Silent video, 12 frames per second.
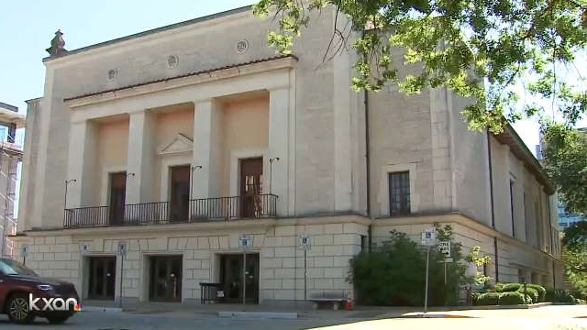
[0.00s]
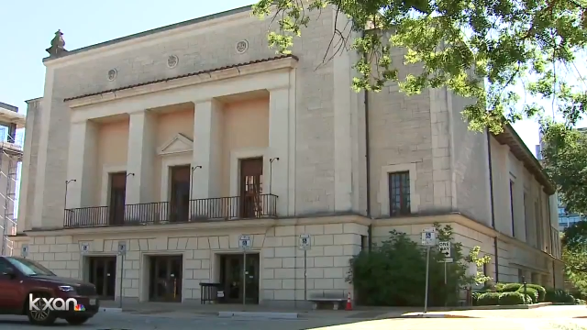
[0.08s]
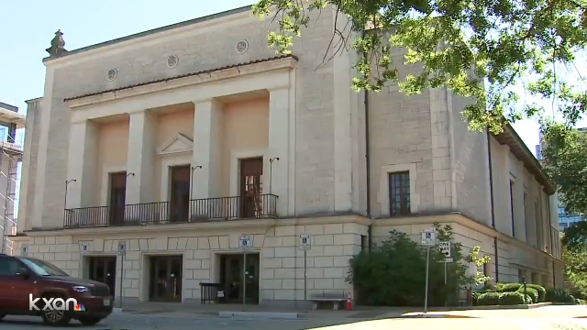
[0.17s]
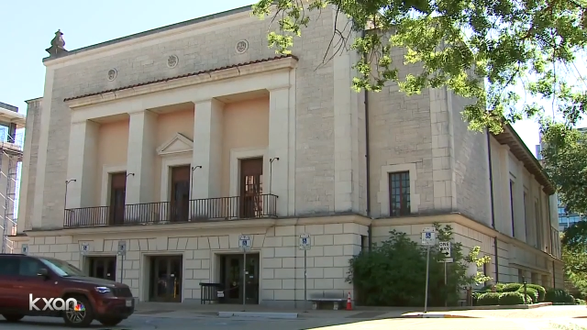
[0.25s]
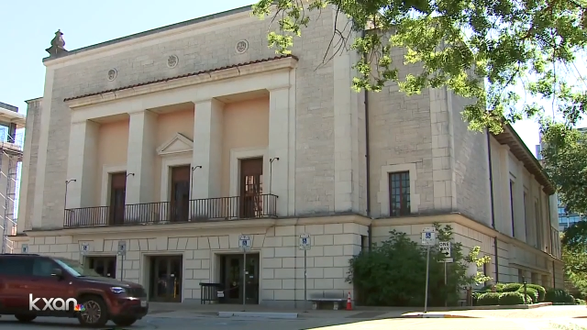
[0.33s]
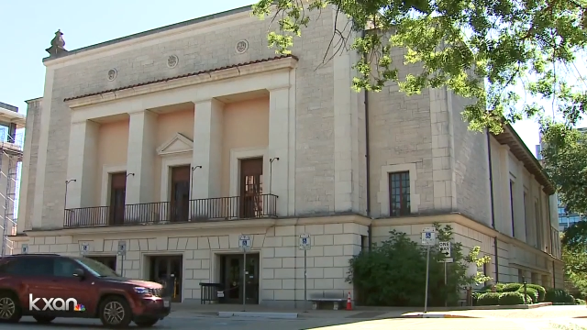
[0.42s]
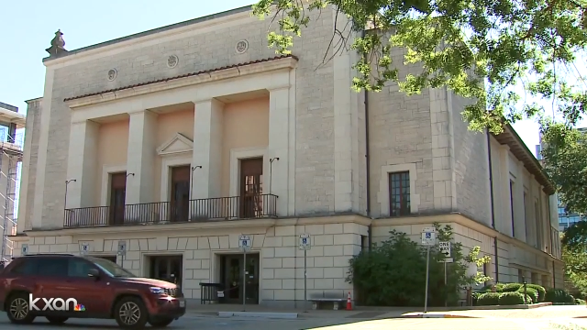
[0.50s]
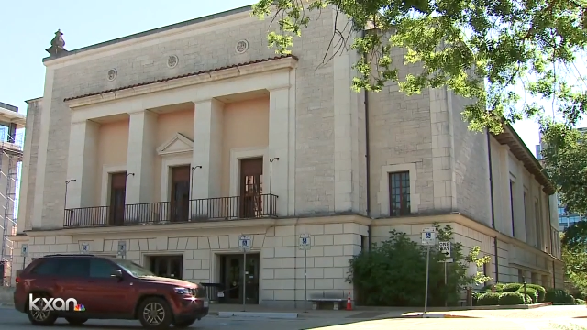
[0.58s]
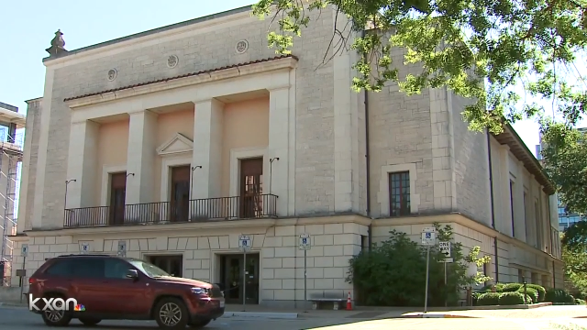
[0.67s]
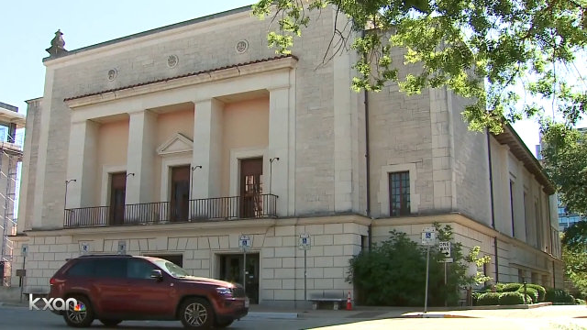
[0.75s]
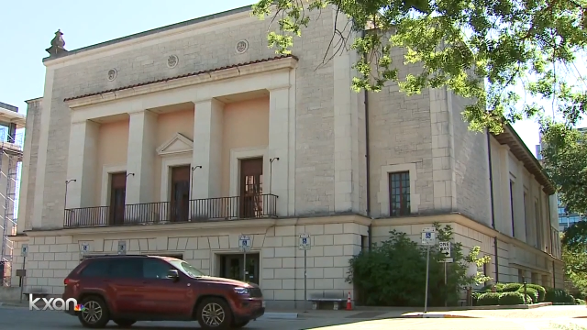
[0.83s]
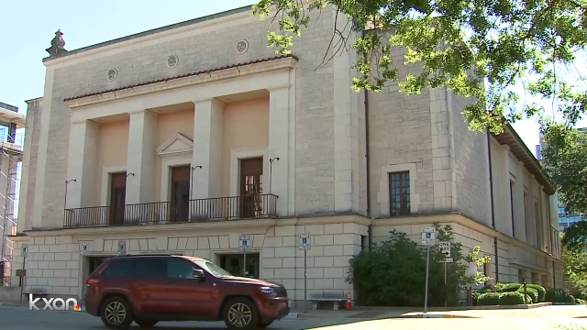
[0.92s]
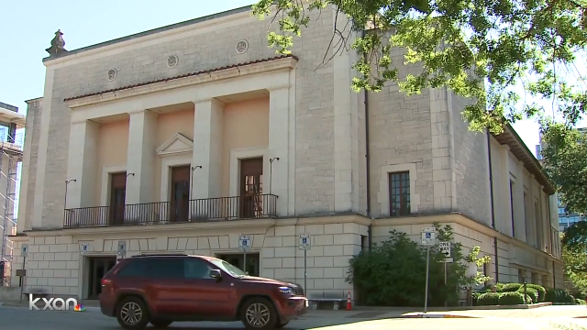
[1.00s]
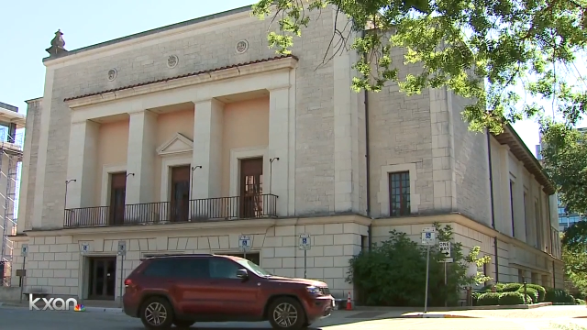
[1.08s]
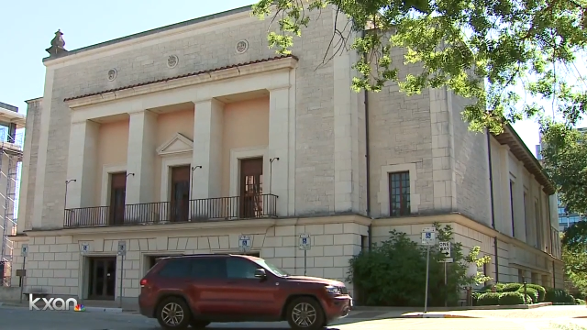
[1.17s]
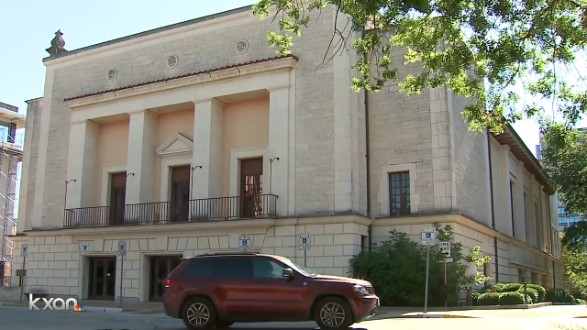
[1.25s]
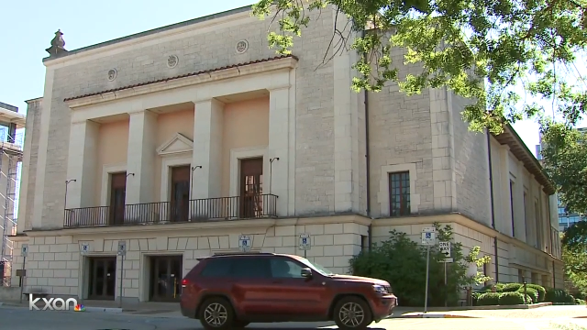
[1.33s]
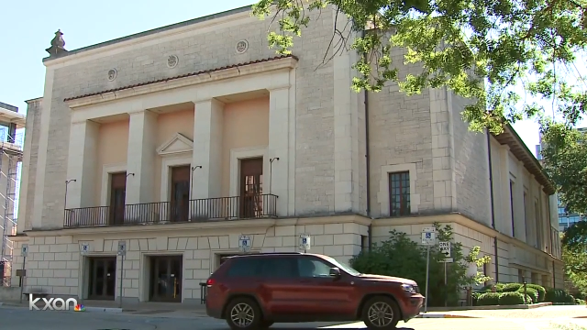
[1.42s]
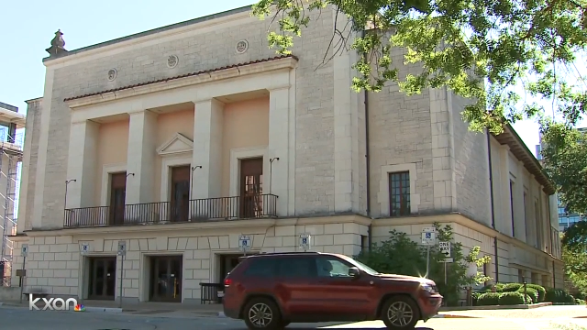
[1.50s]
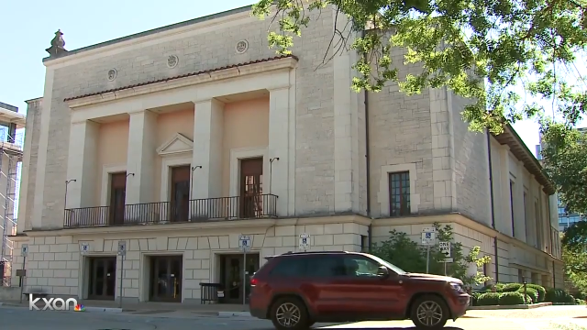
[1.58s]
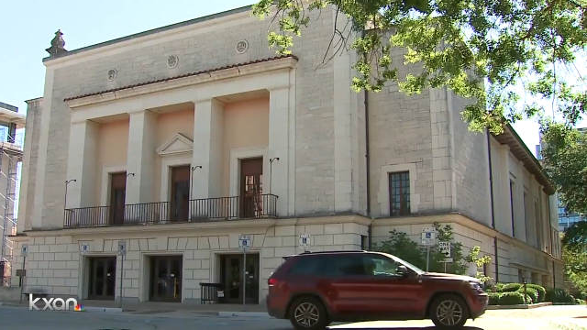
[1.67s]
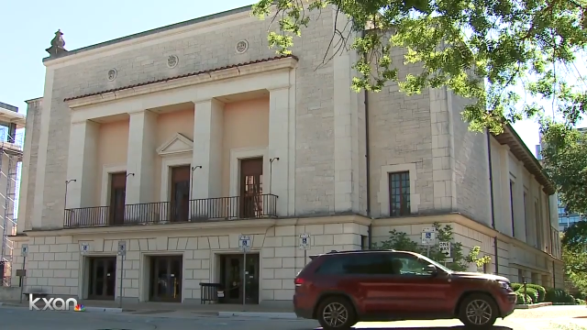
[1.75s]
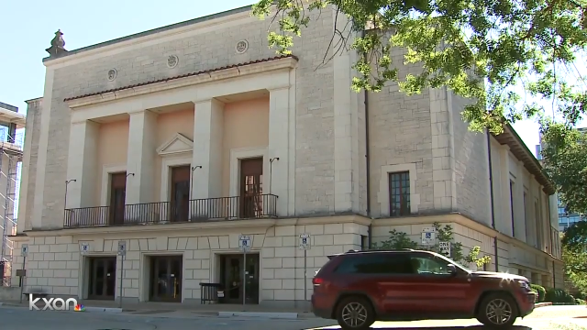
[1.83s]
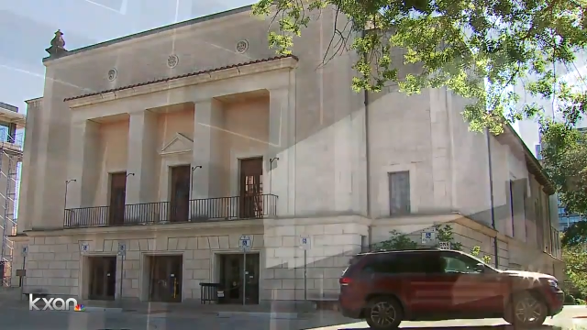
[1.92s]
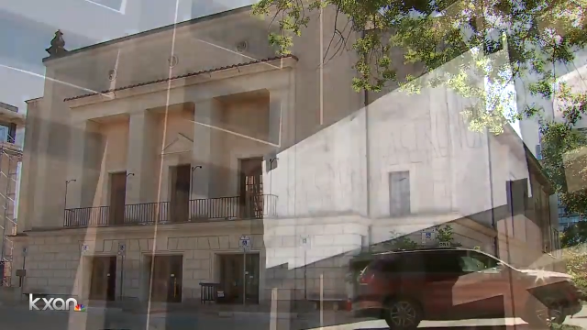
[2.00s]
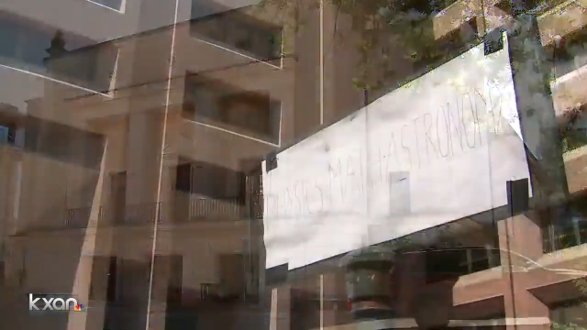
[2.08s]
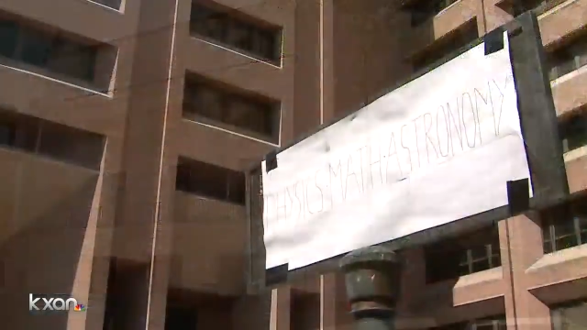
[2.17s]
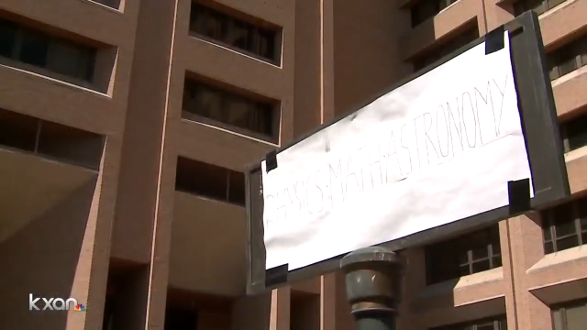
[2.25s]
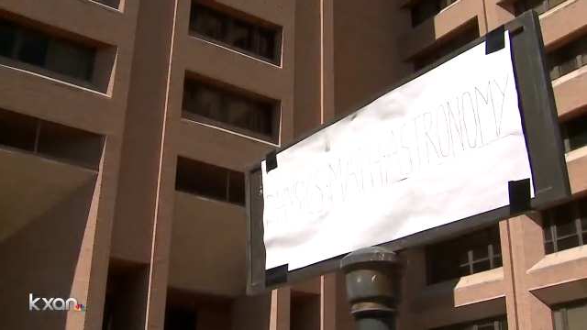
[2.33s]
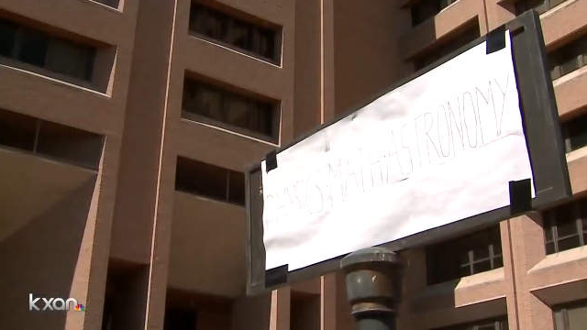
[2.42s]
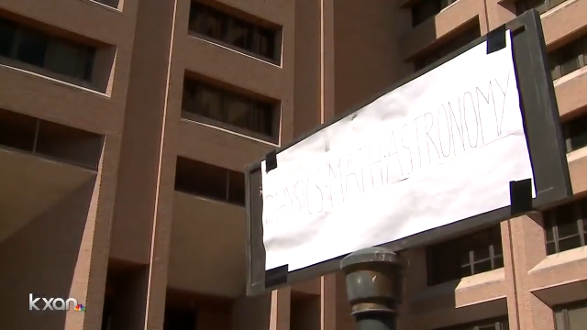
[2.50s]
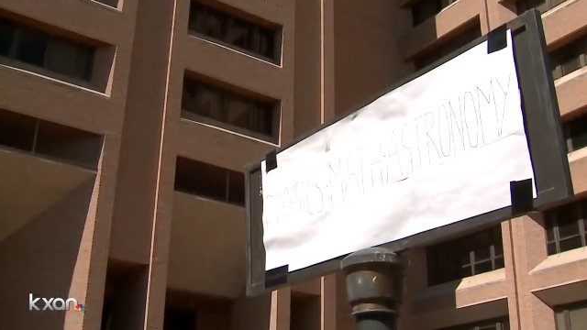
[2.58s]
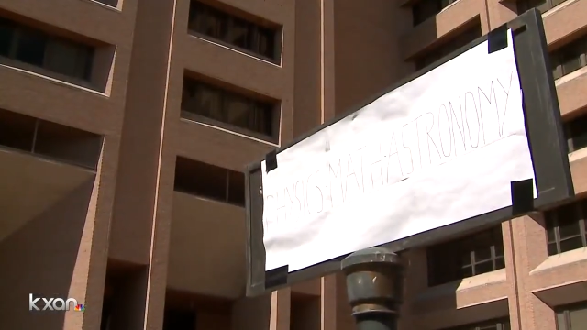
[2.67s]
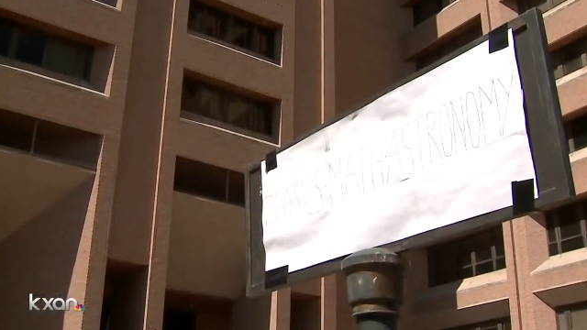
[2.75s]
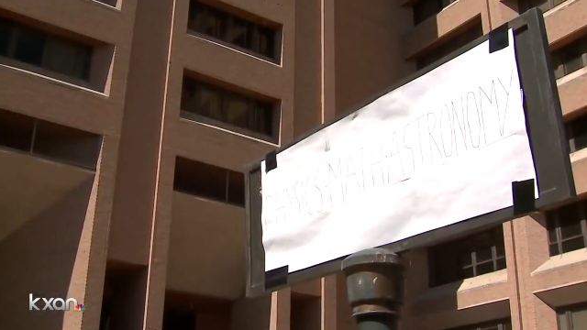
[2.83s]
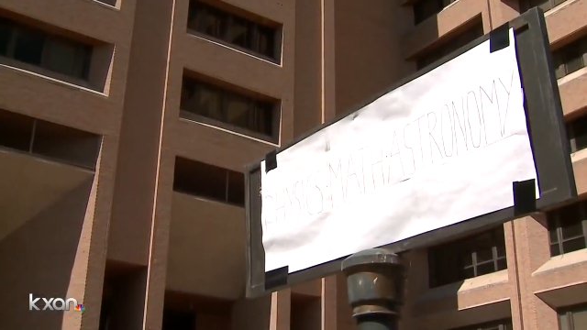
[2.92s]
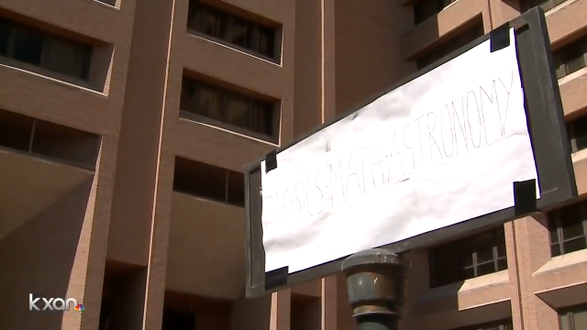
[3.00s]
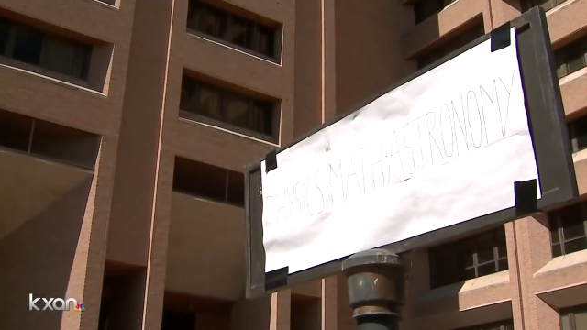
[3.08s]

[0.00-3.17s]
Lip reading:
Nobody's mouth can be seen.